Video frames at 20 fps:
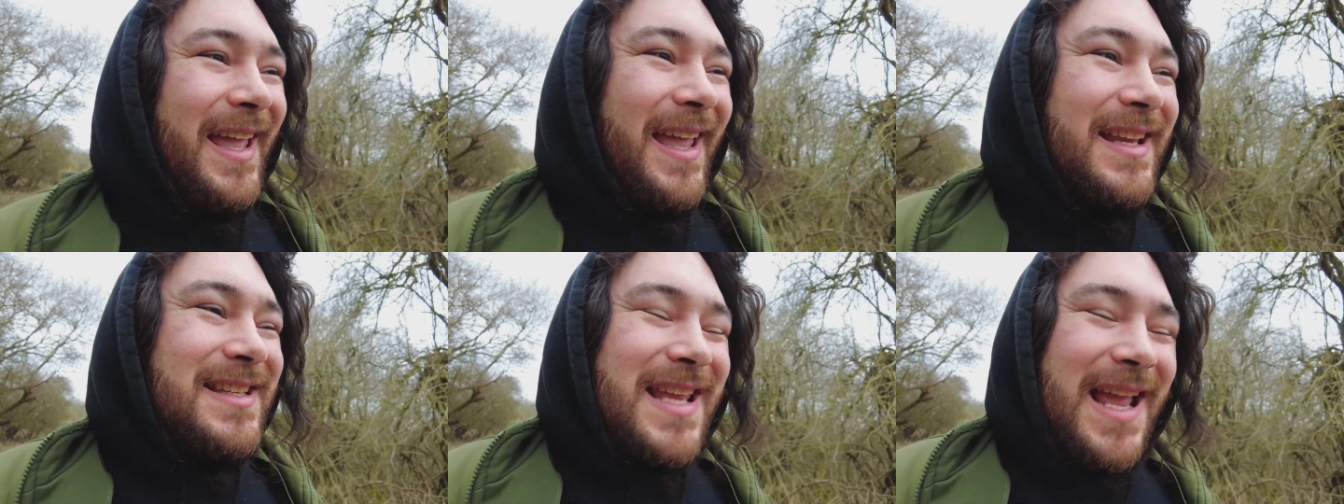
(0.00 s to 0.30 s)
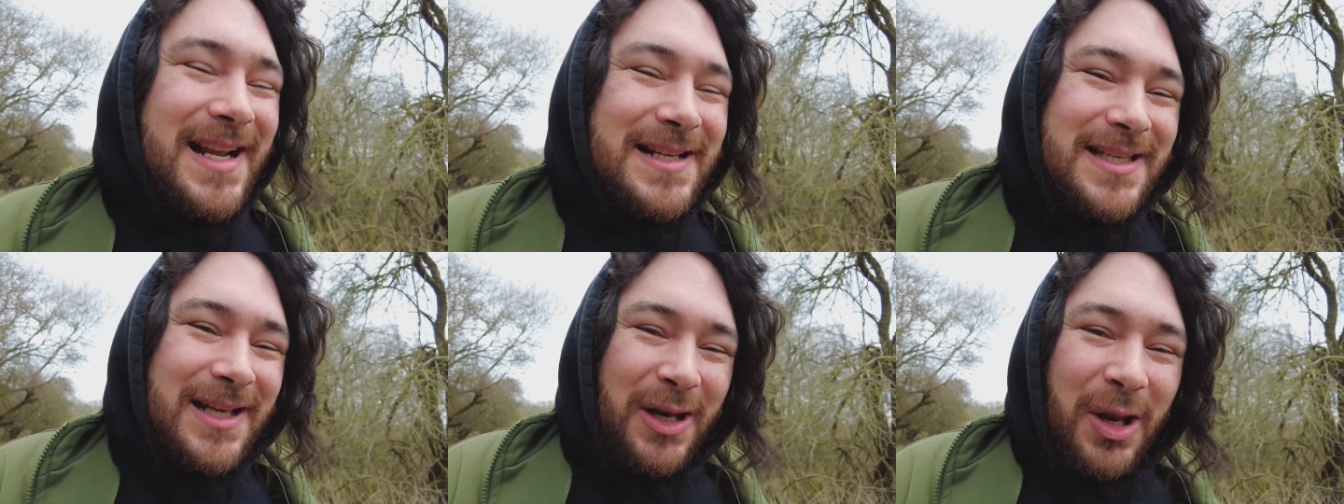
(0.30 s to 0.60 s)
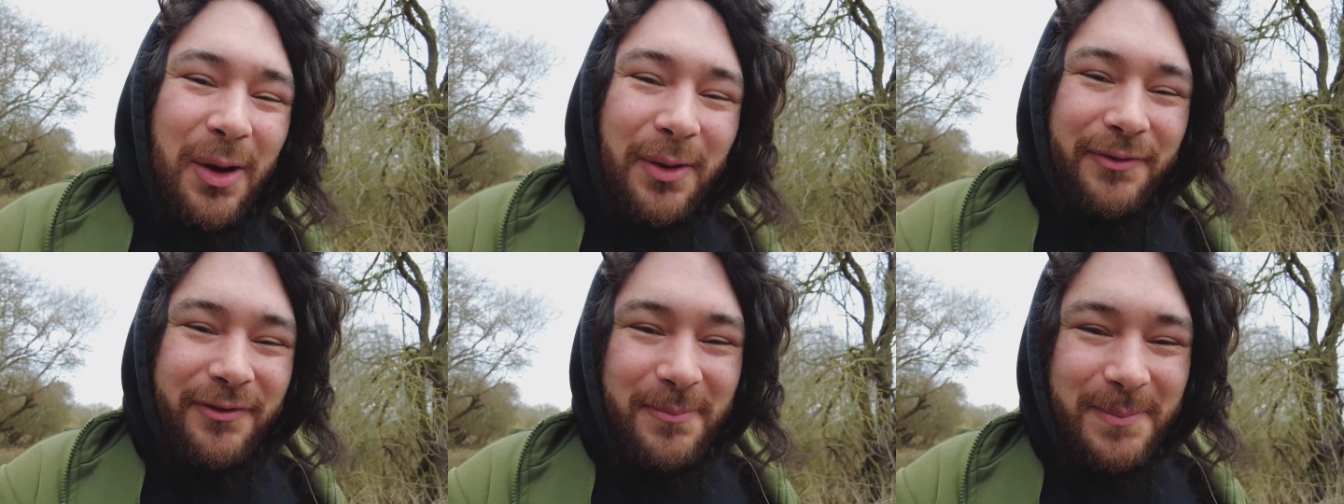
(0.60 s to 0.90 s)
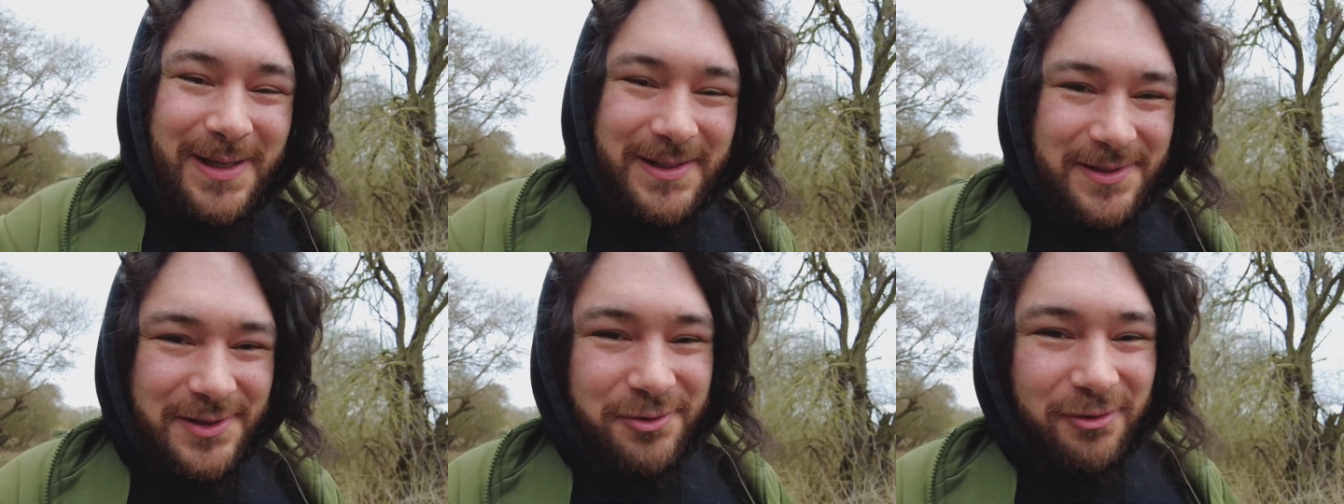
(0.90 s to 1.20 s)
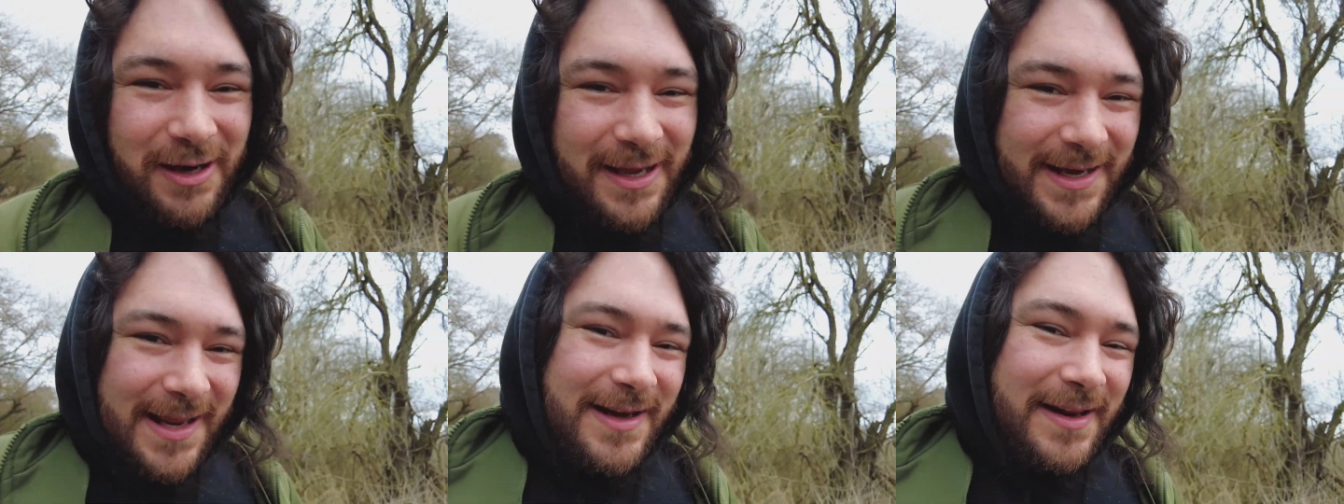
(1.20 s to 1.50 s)
it takes a lot for me to
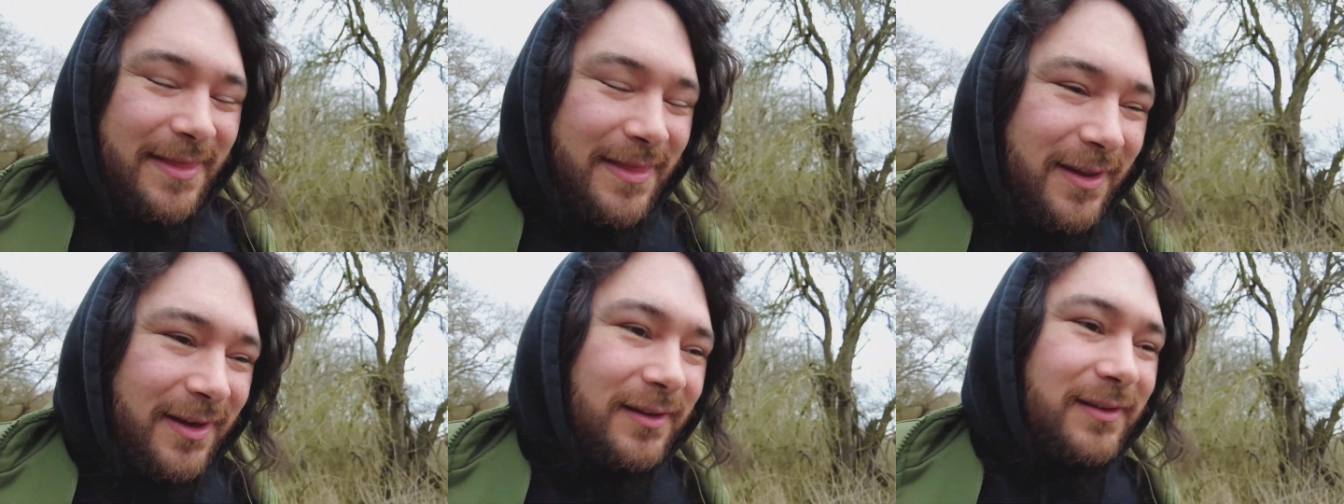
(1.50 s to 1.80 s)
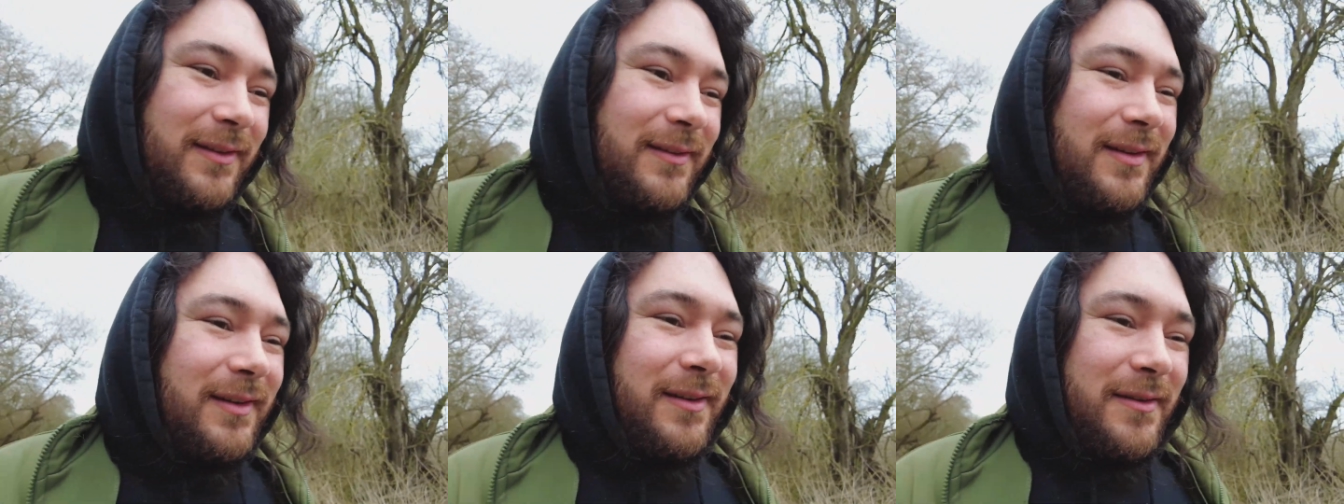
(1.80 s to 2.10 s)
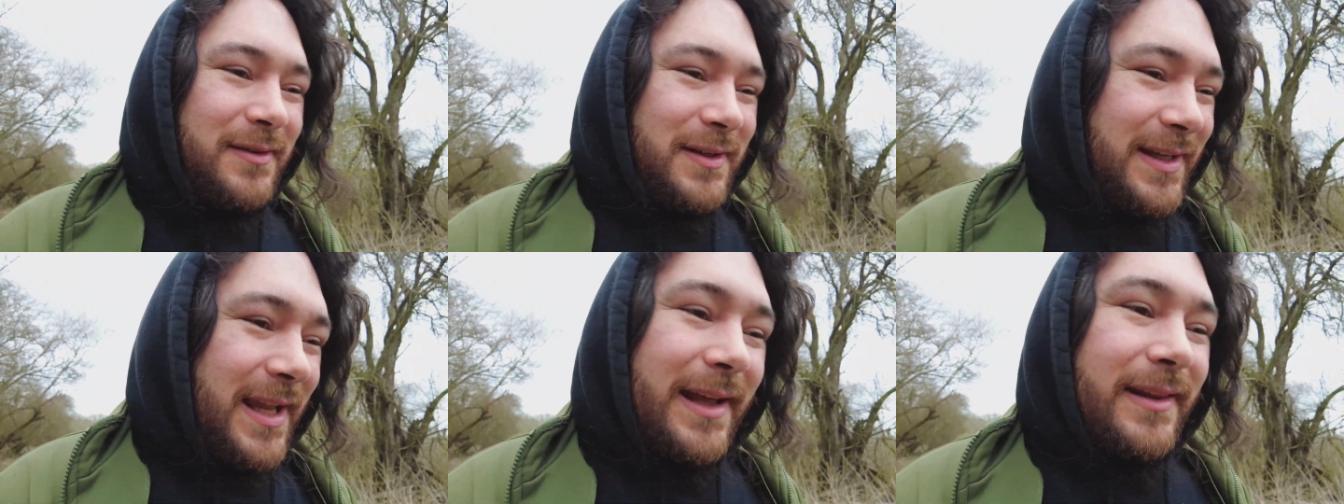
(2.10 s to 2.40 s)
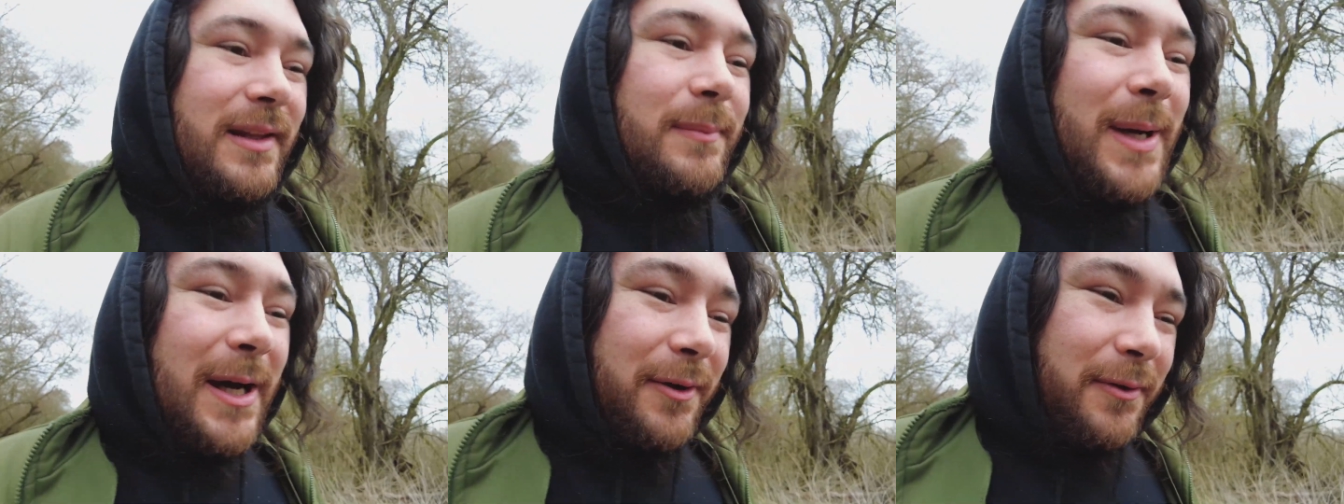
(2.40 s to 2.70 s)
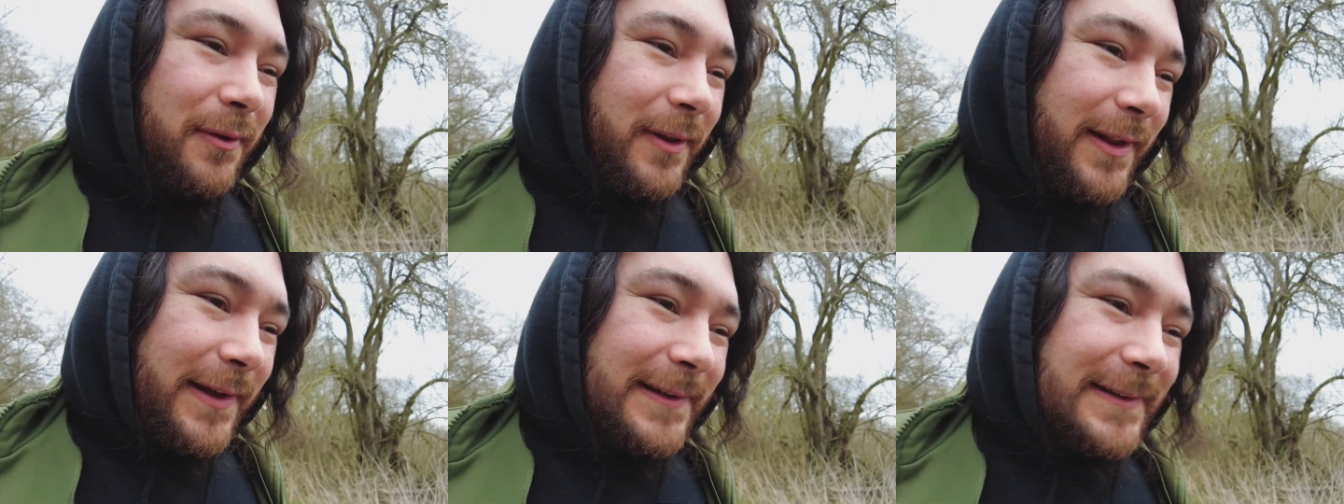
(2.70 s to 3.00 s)
try and edit things and get them
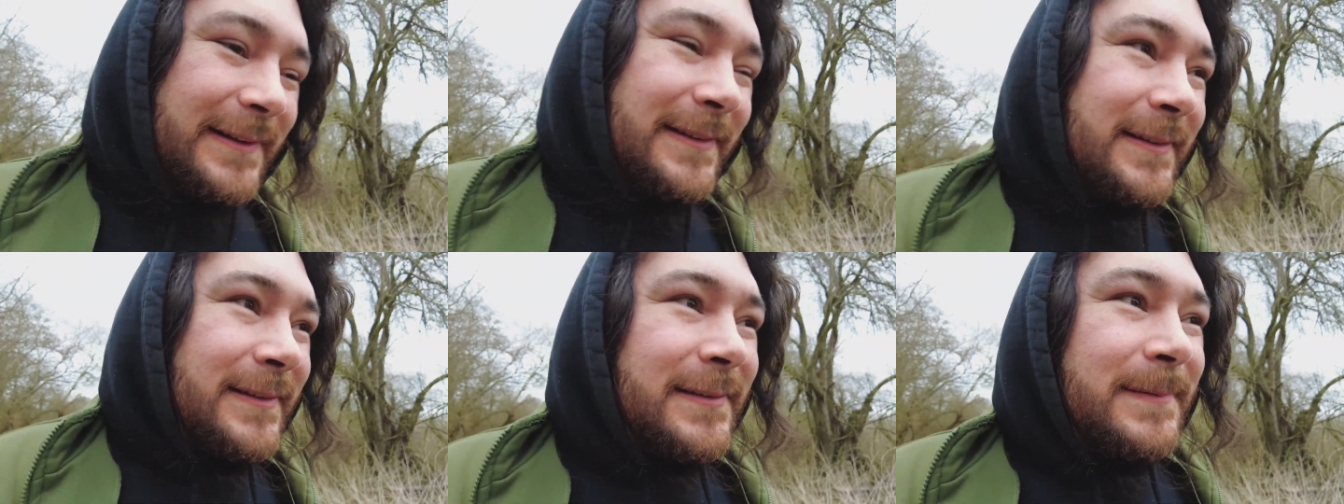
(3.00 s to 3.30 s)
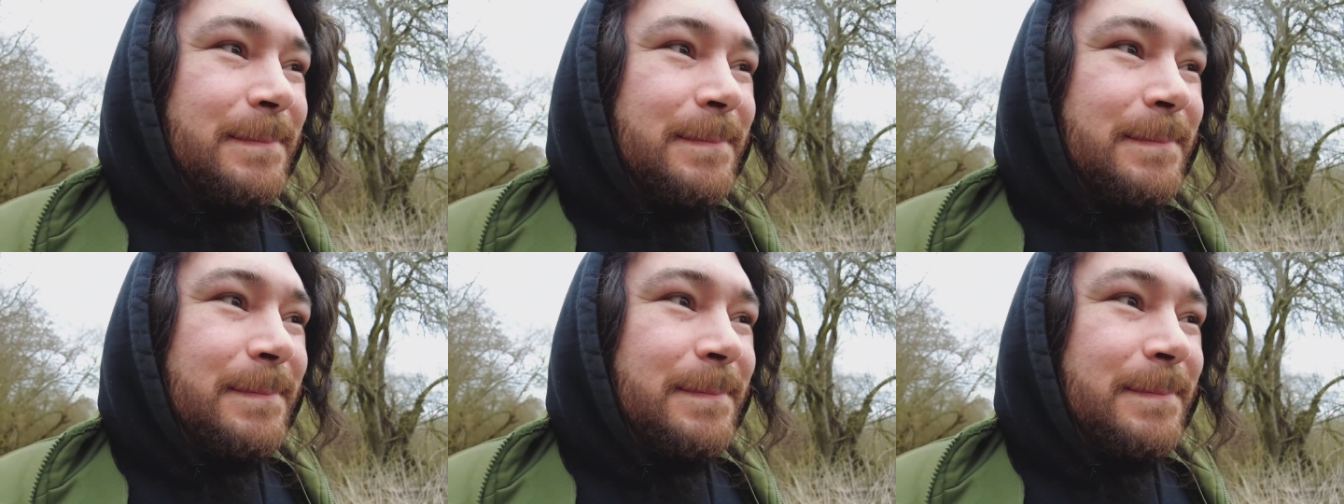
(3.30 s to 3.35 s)
out there.